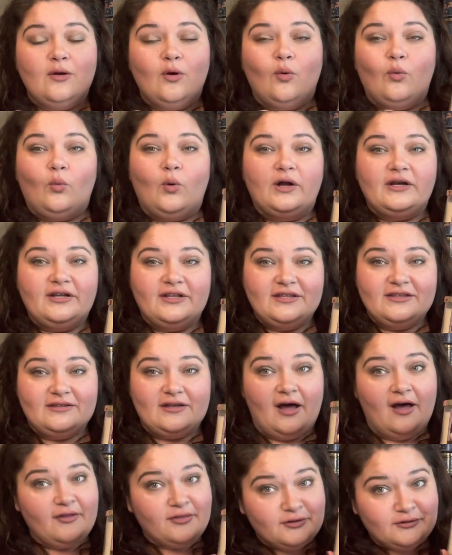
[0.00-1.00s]
One
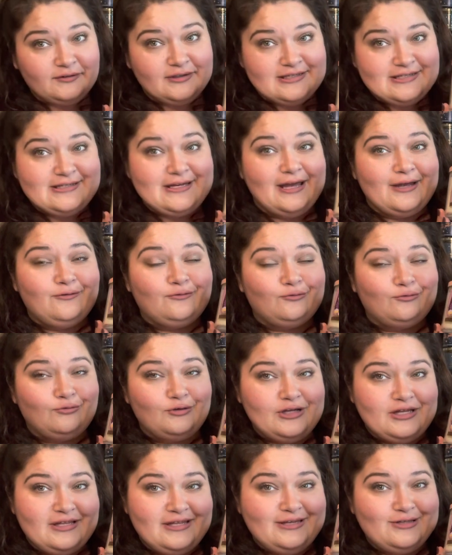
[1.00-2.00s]
other reason I
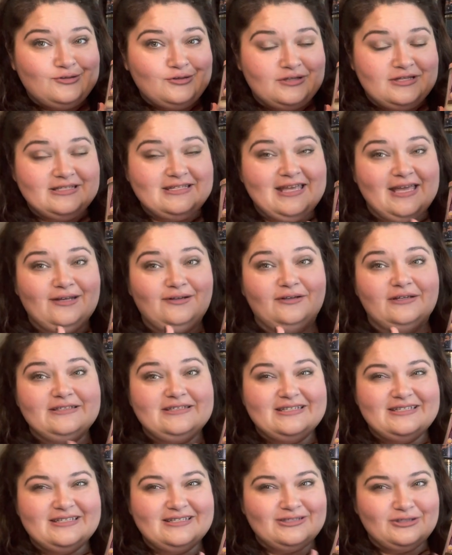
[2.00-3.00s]
really enjoy this candle is
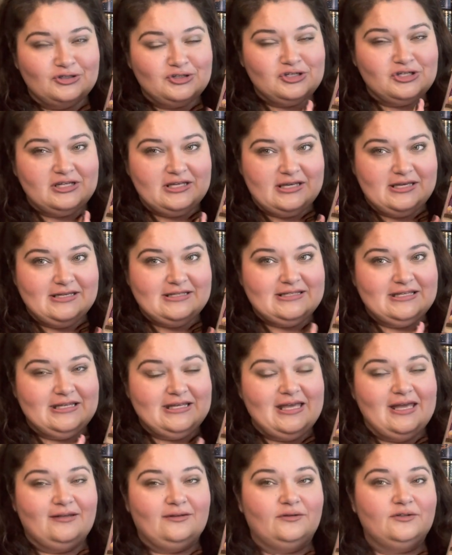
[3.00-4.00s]
this is such an easy
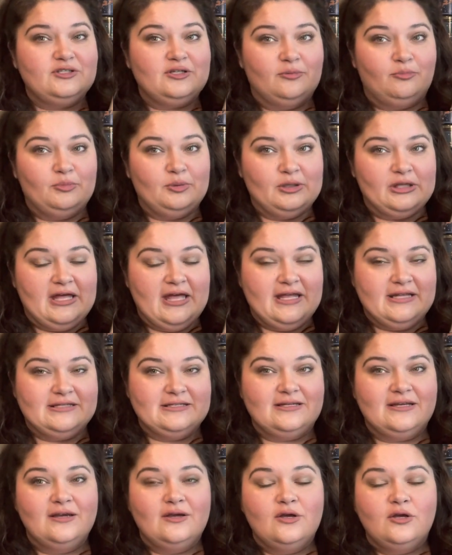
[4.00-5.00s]
candle to blend